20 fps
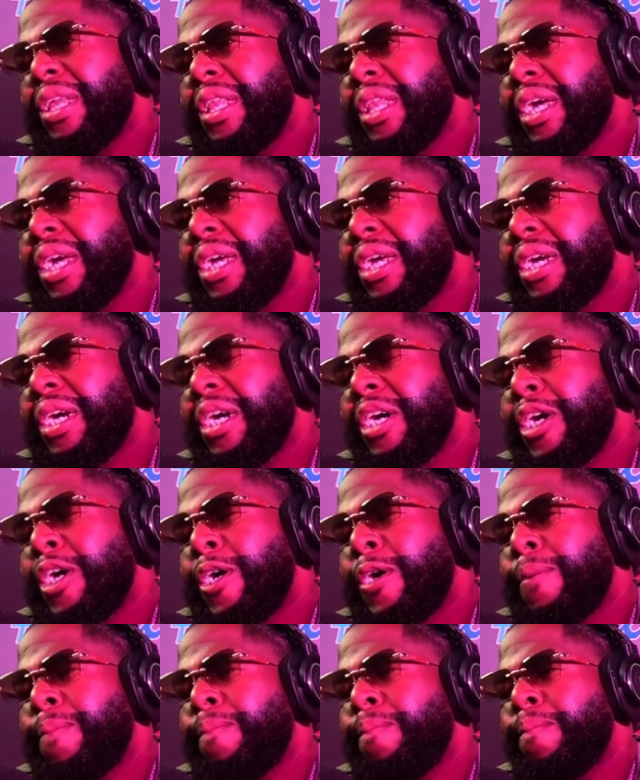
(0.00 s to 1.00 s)
I know. But I
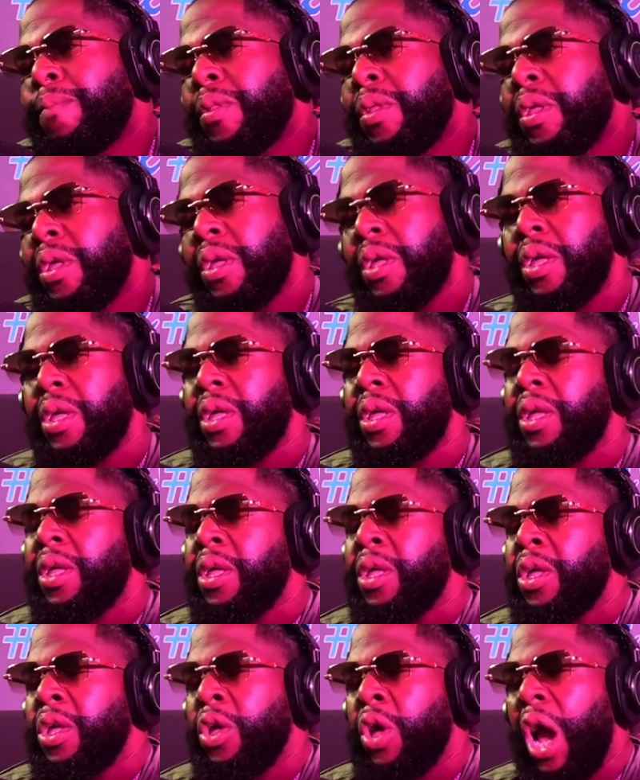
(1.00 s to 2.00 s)
feel like
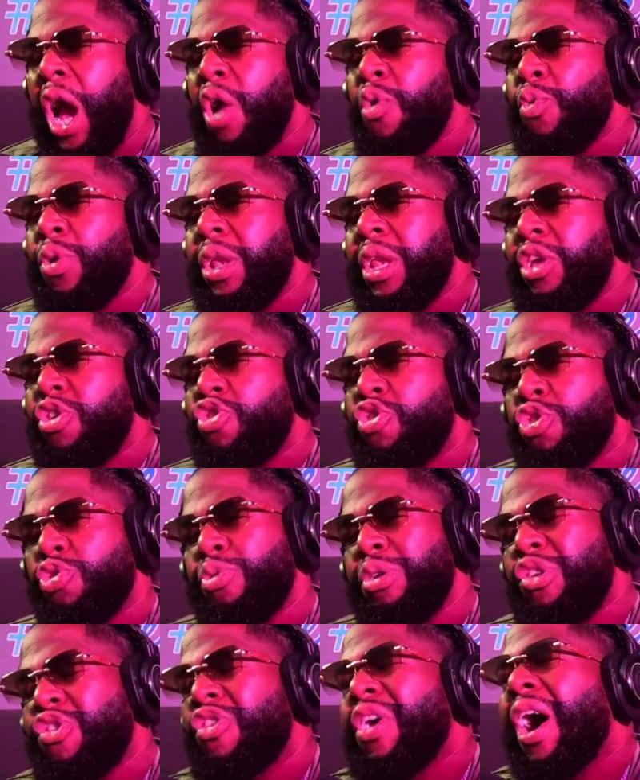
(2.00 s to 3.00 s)

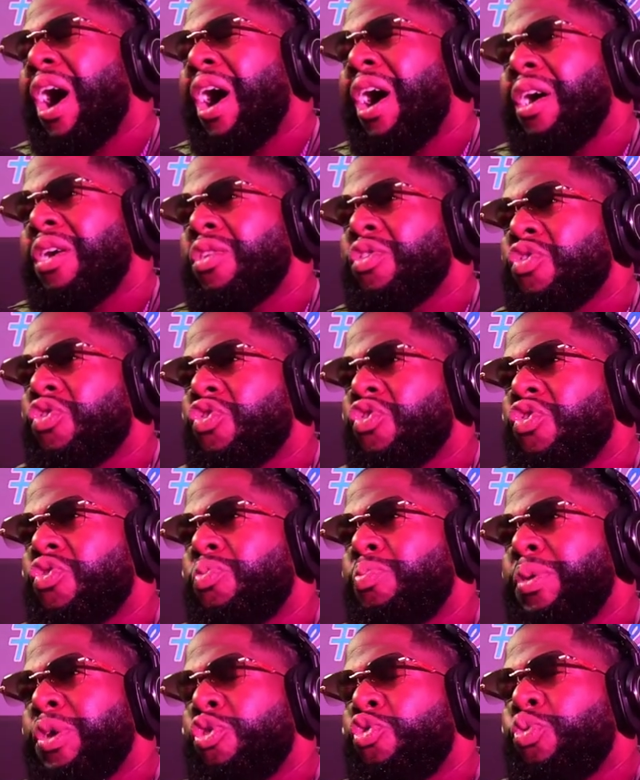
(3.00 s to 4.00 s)
I released
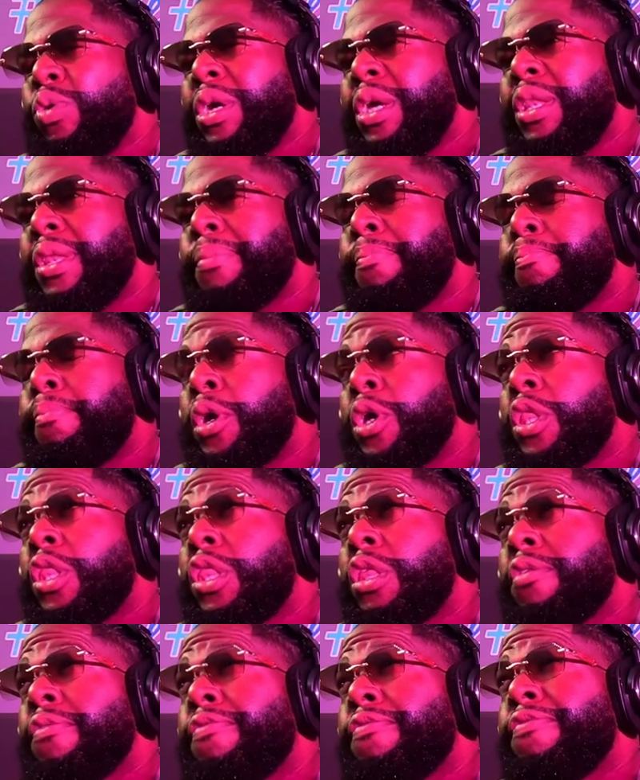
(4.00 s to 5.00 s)
3
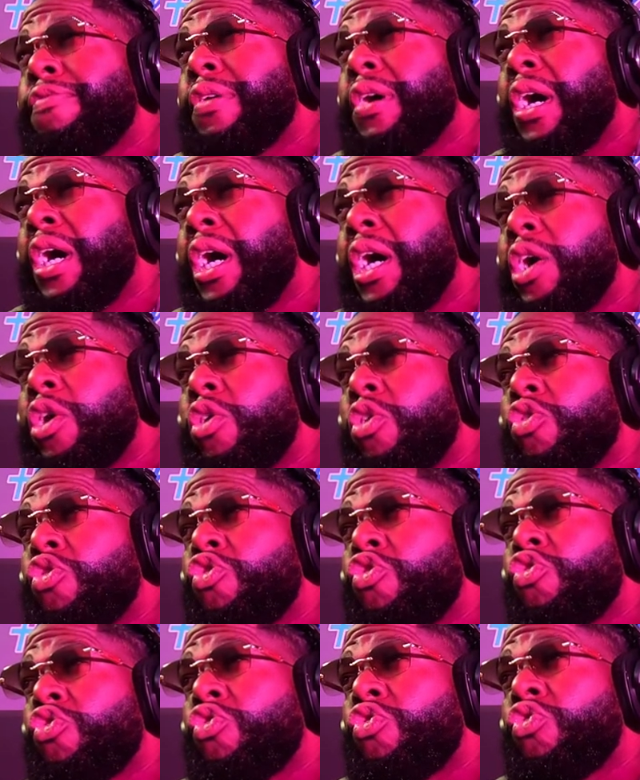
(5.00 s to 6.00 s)
songs between the
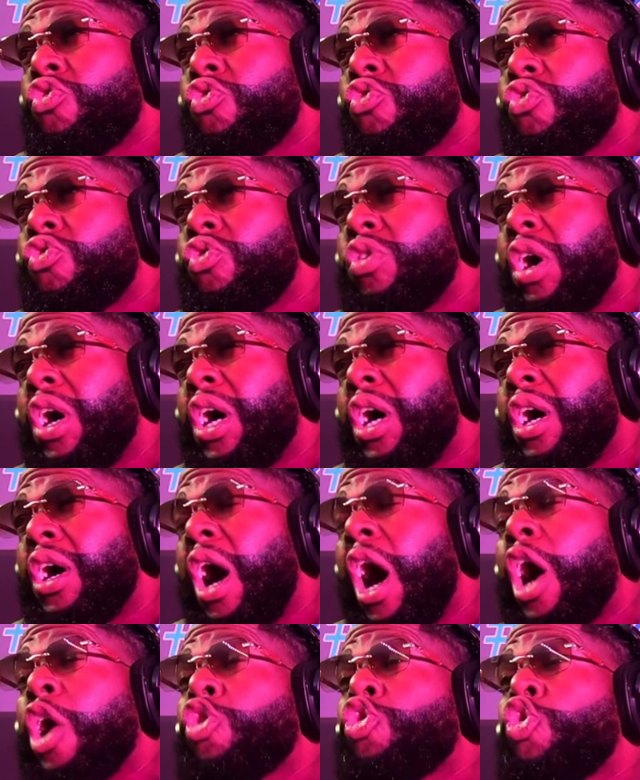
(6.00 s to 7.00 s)
month of
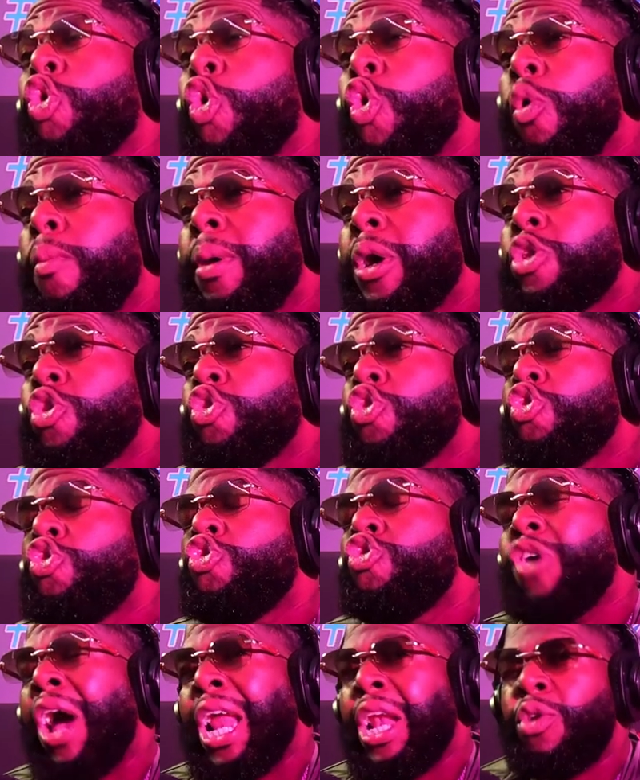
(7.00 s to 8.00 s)
August,
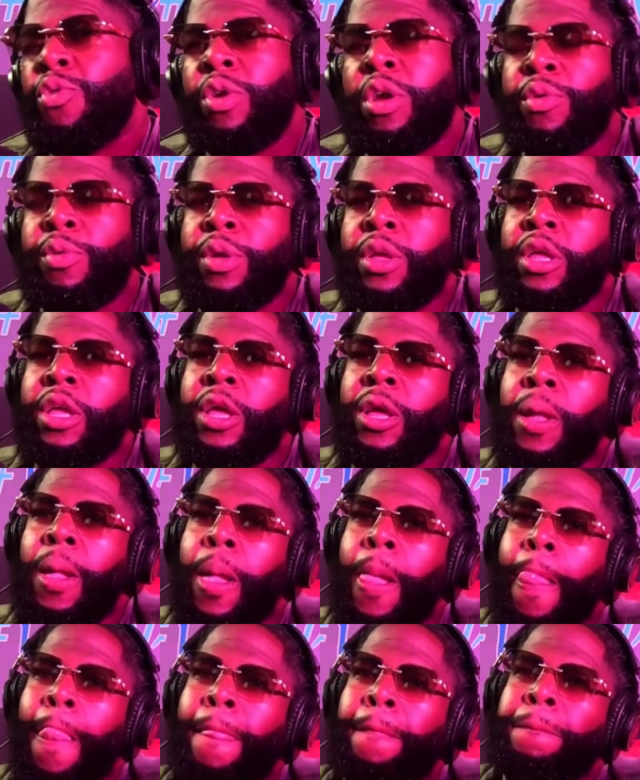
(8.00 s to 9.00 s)
October to
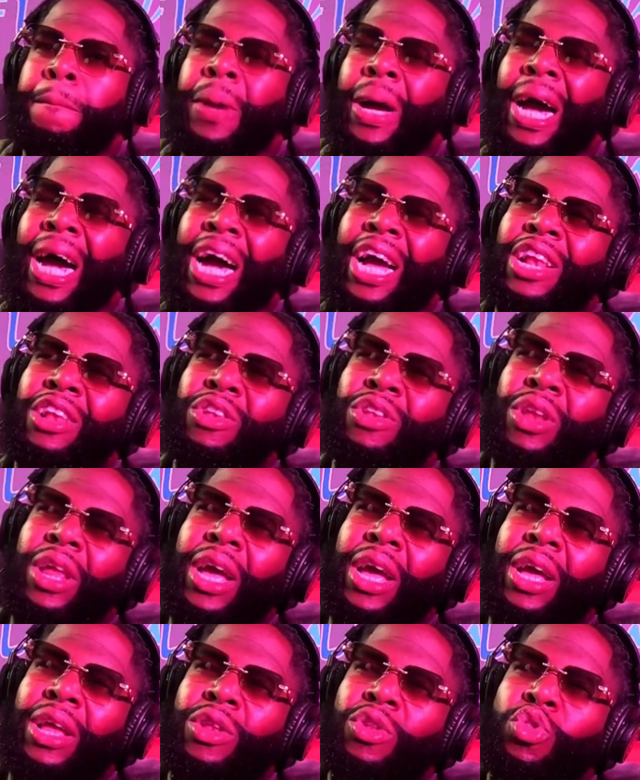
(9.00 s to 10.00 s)
January.
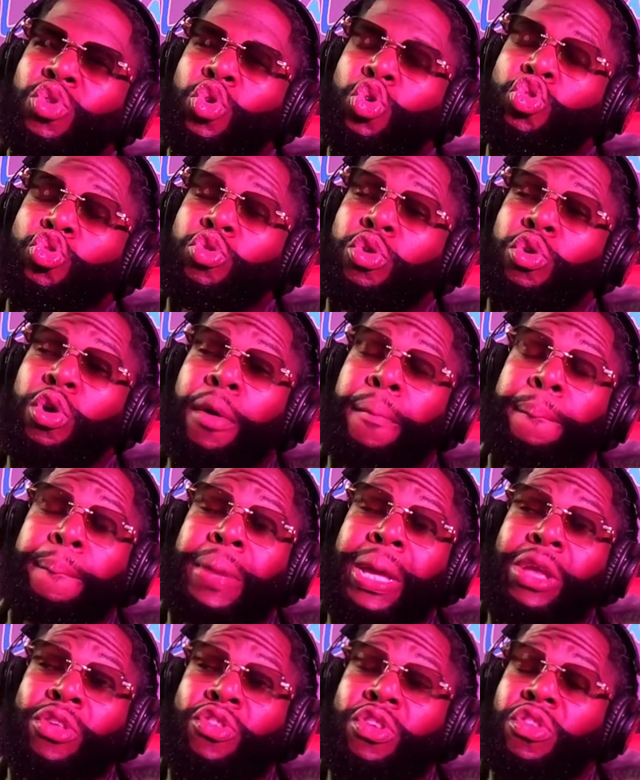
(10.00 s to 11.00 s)
And
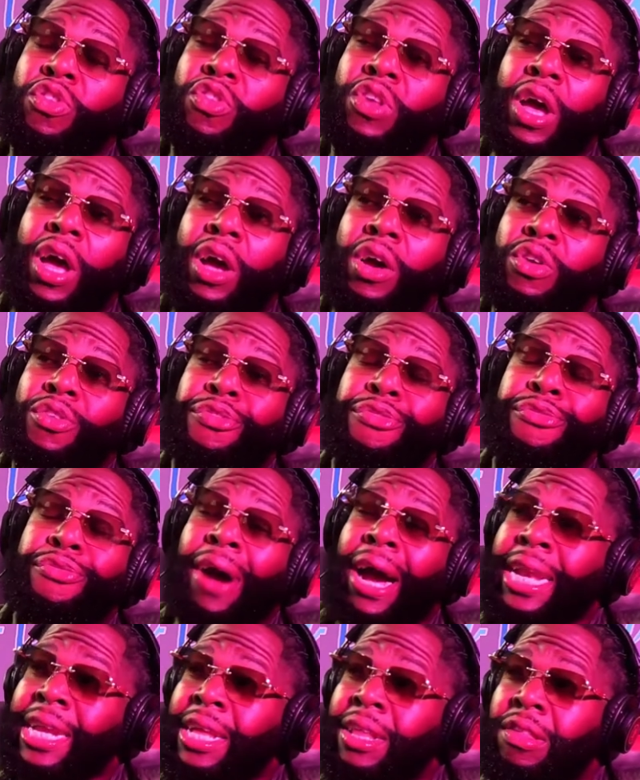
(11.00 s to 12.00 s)
those are
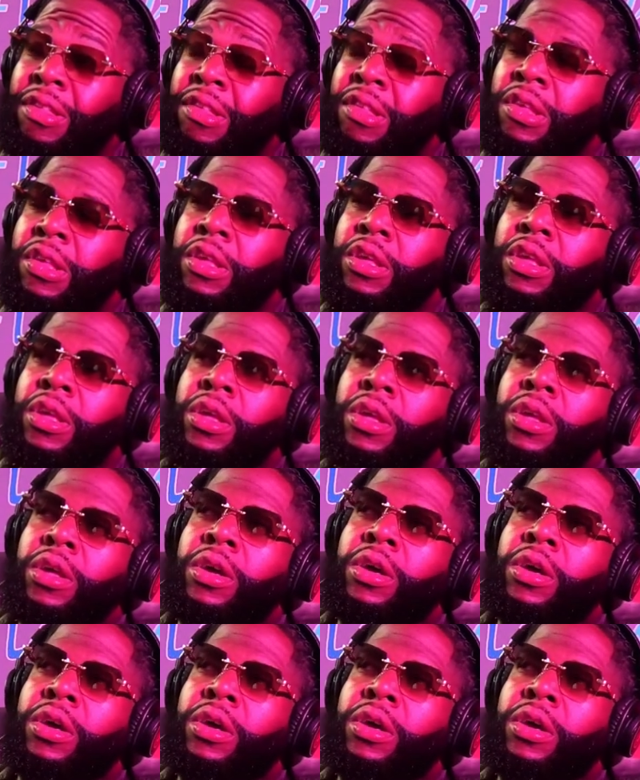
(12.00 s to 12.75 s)
amazing songs.